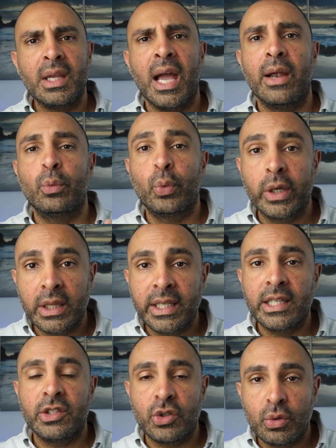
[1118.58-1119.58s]
I
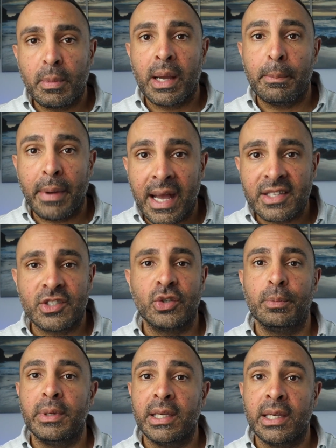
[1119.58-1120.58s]
really do my best to
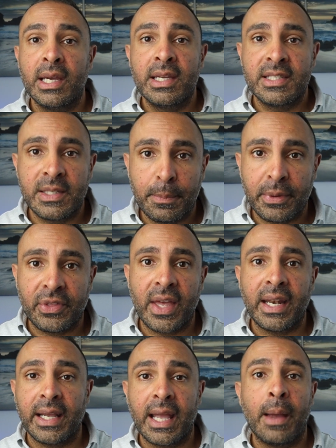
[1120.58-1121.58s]
be
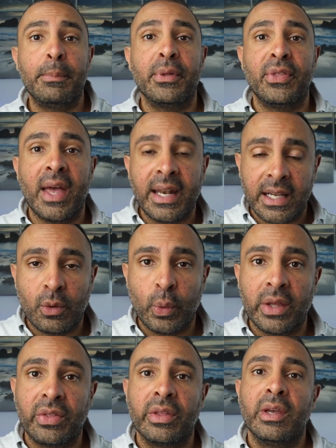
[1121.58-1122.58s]
sympathetic, empathetic
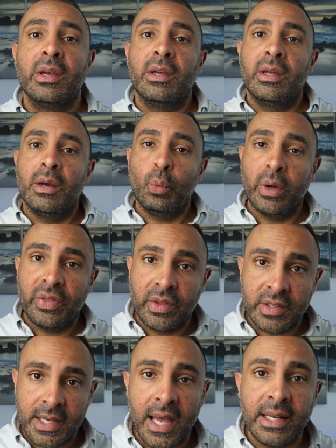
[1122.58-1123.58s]
with the
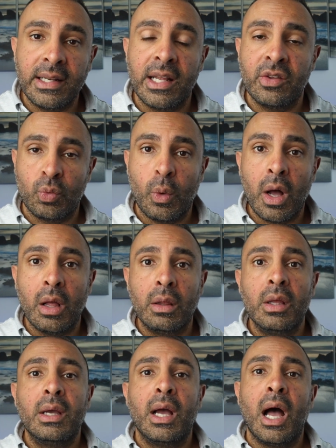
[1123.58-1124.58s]
tenant as well,